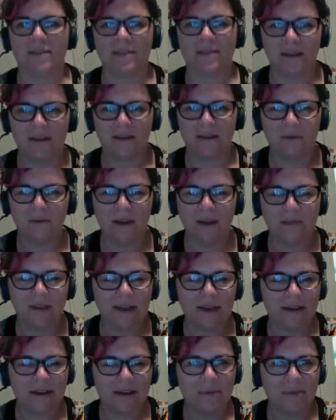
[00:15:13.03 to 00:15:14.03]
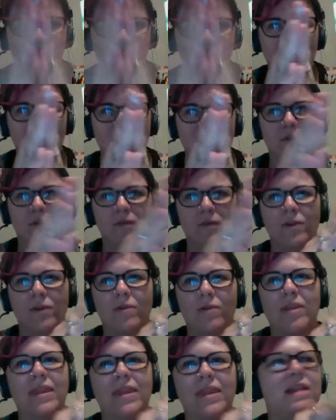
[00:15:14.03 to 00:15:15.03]
and I've talked about this before
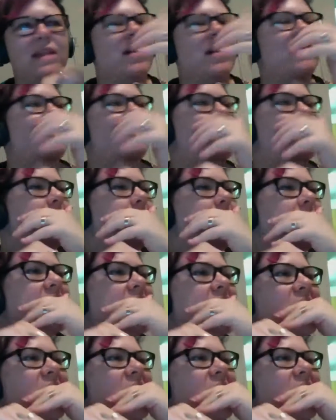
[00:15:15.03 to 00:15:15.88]
with Doc Horton,